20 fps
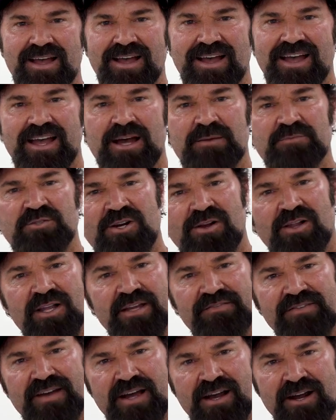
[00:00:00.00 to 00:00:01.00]
Hey, I'm
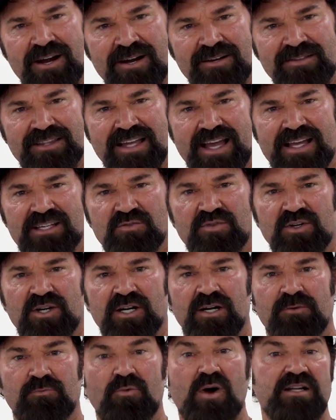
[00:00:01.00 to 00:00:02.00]
Charlie Fair. Thanks
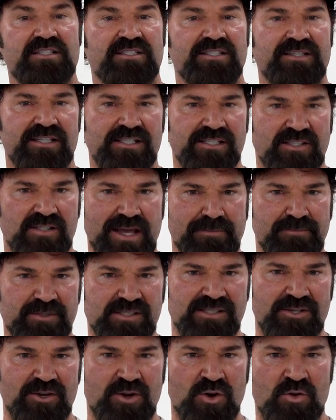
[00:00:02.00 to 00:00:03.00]
for watching this
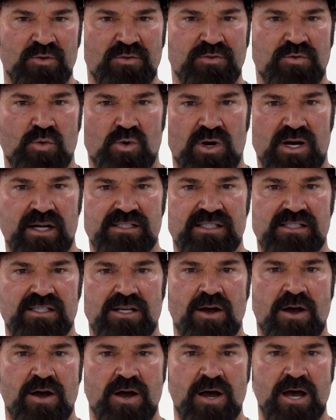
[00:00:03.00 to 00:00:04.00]
episode for
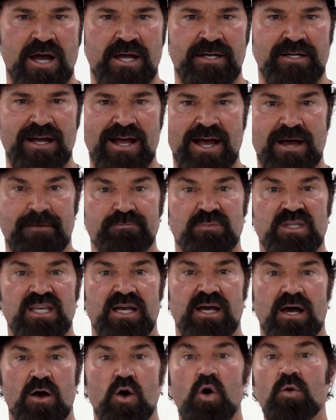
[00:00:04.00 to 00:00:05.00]
us on the